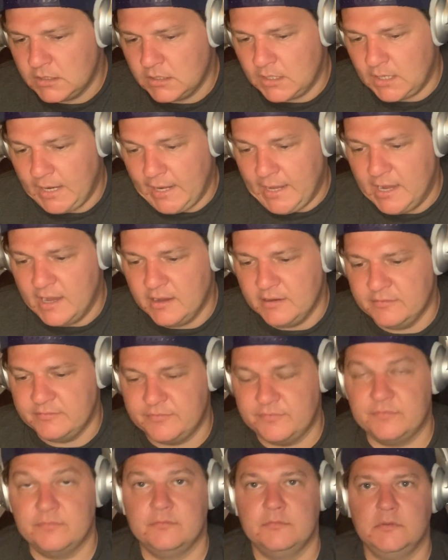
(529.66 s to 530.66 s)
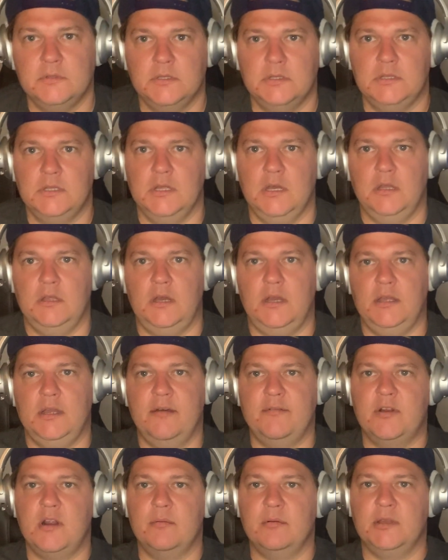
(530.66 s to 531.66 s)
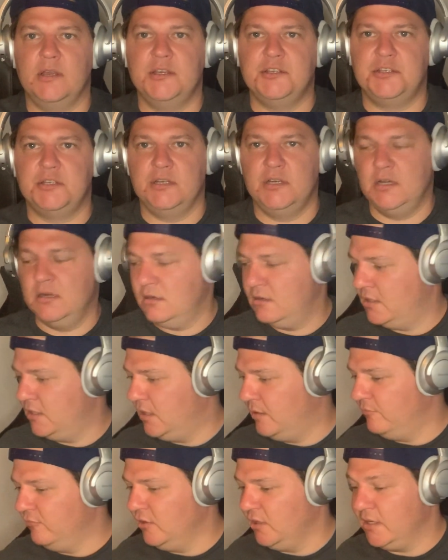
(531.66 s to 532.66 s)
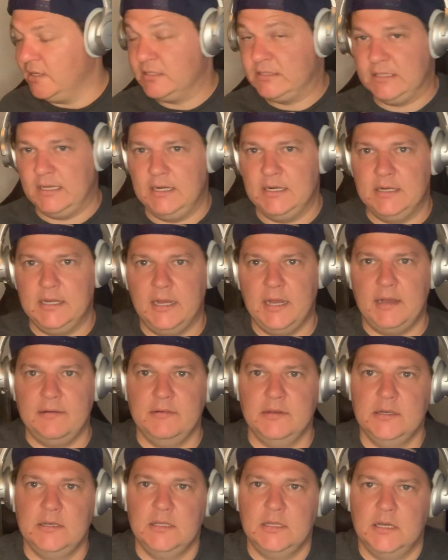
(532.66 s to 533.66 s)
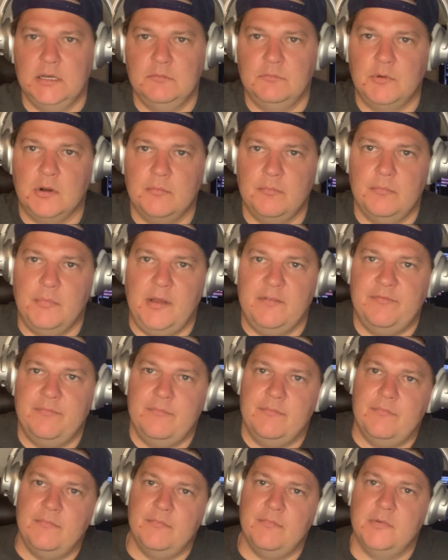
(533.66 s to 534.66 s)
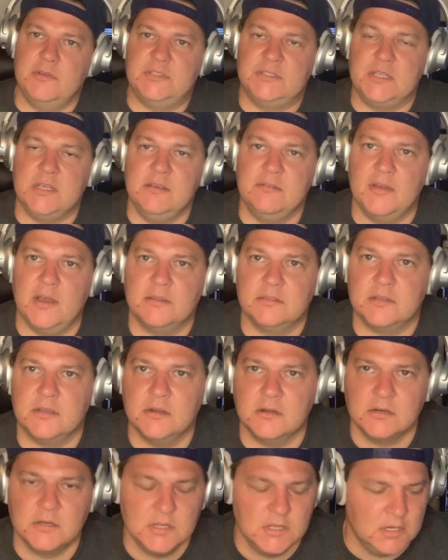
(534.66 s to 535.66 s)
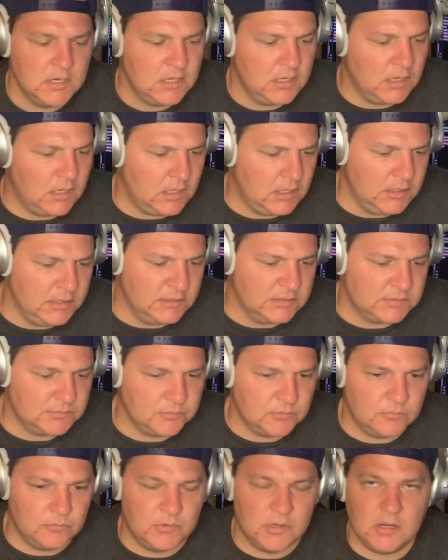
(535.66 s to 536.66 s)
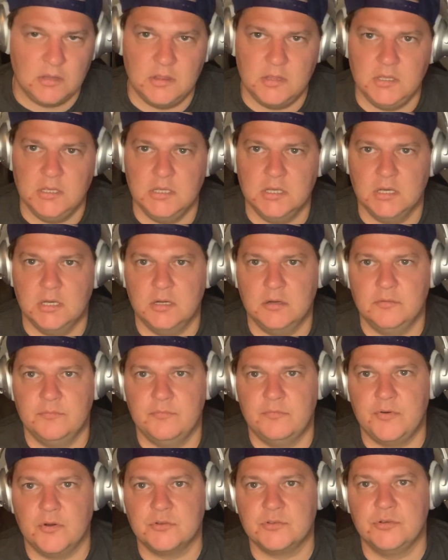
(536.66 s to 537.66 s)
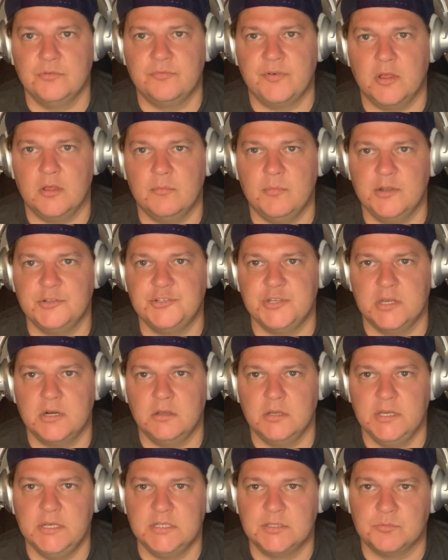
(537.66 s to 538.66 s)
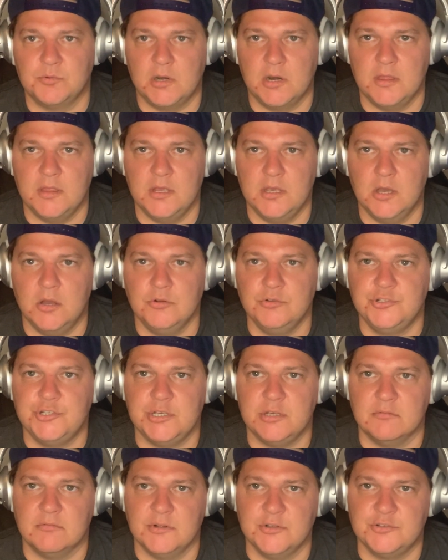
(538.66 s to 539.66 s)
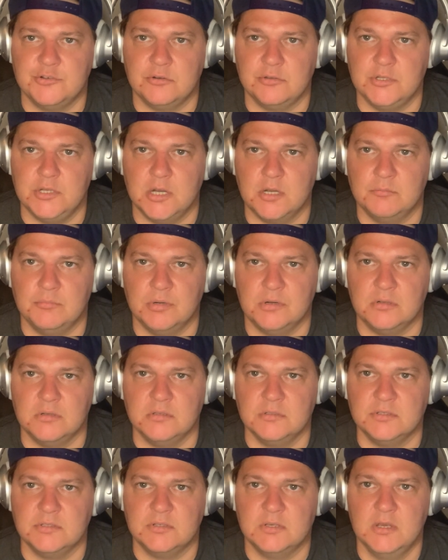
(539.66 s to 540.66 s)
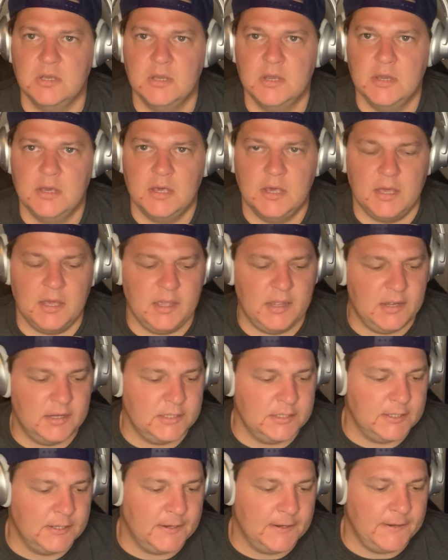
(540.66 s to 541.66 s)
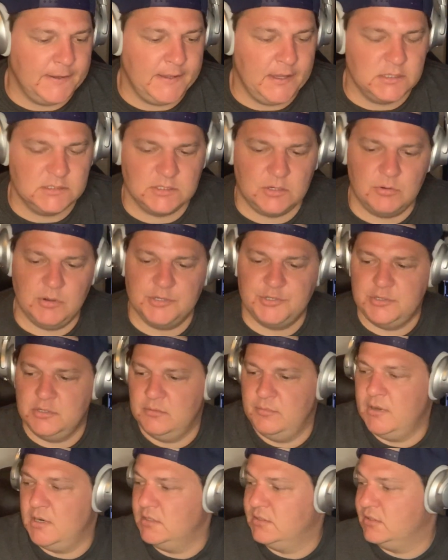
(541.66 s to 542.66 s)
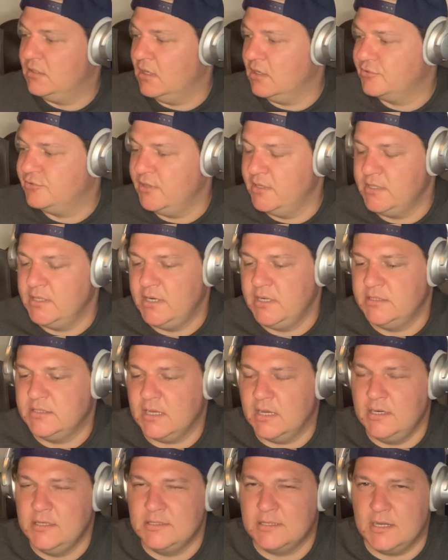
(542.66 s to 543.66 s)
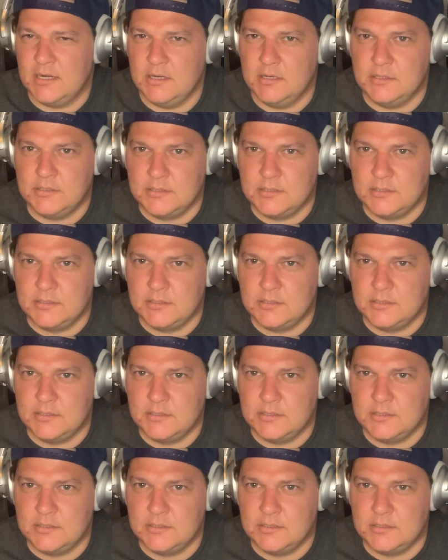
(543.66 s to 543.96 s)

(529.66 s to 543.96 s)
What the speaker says: have an obligation here, and I'm really excited to have it. One of my Steve out there is one of the folks who follow my channel. He's one of the OG original young bulls, and he has a question about a stock trade that he's got. He's got a